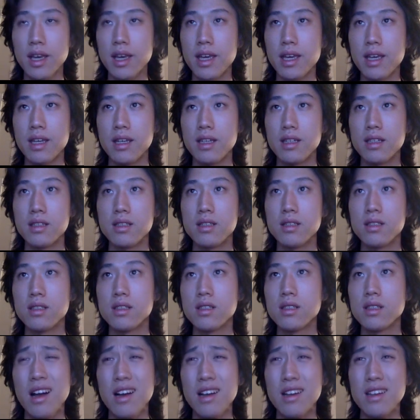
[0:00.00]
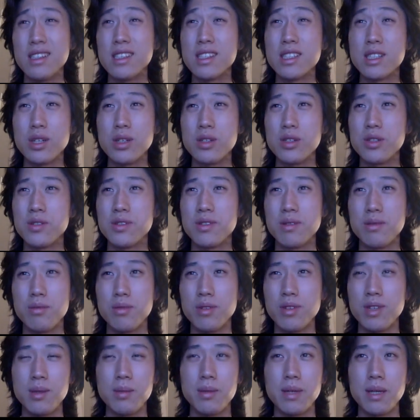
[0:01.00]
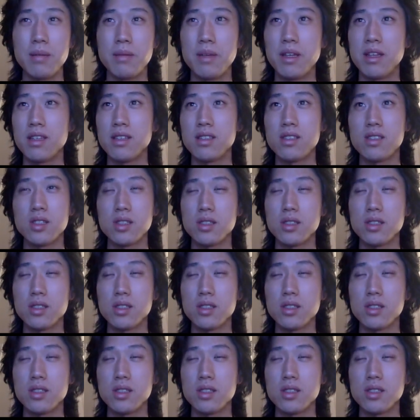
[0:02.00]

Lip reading: and this goes from really bad methods,